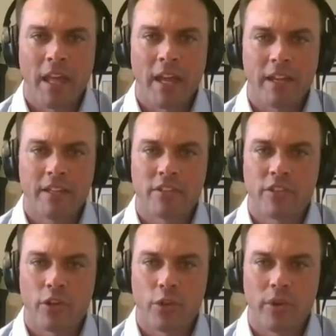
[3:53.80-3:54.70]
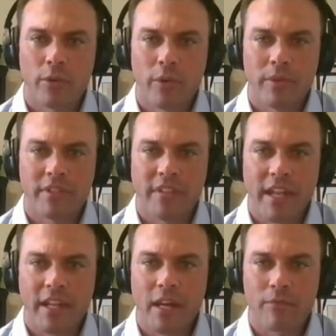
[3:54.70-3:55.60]
And in so doing, we'd be
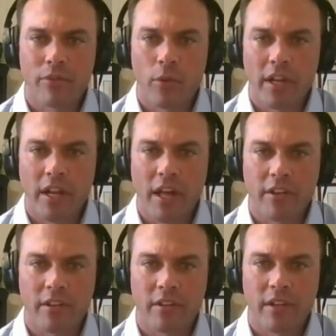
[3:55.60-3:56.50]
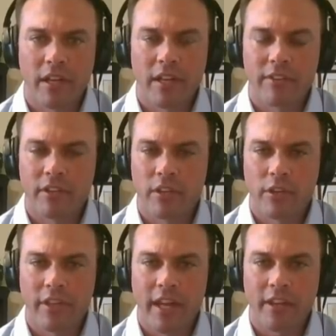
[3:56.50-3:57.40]
standing up for one another. And I've
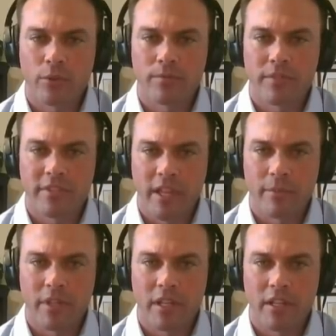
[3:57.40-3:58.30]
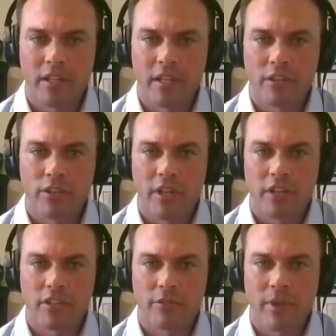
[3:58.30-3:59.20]
included that statement in the
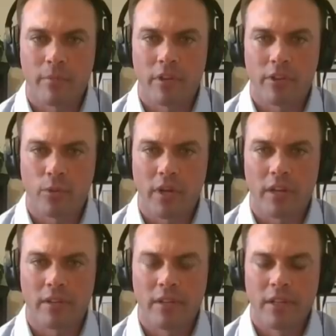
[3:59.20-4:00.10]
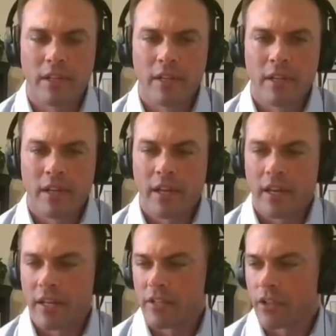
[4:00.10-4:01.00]
introduction of my book as well.
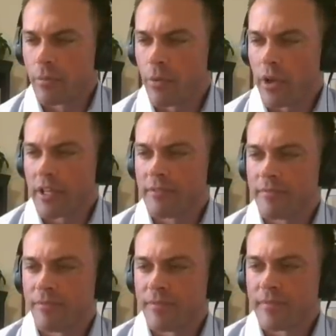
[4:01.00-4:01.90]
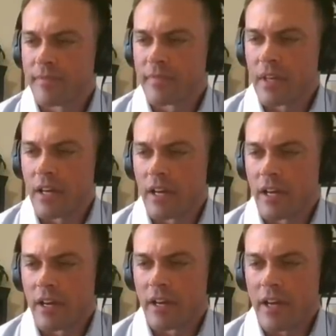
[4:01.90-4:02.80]
Uh, and to your point,
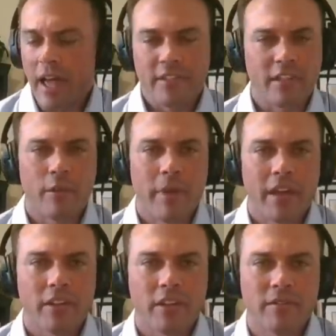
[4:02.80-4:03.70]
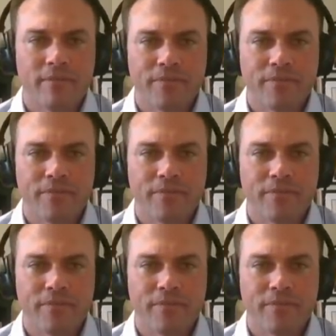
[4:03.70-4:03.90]
uh, as a commander,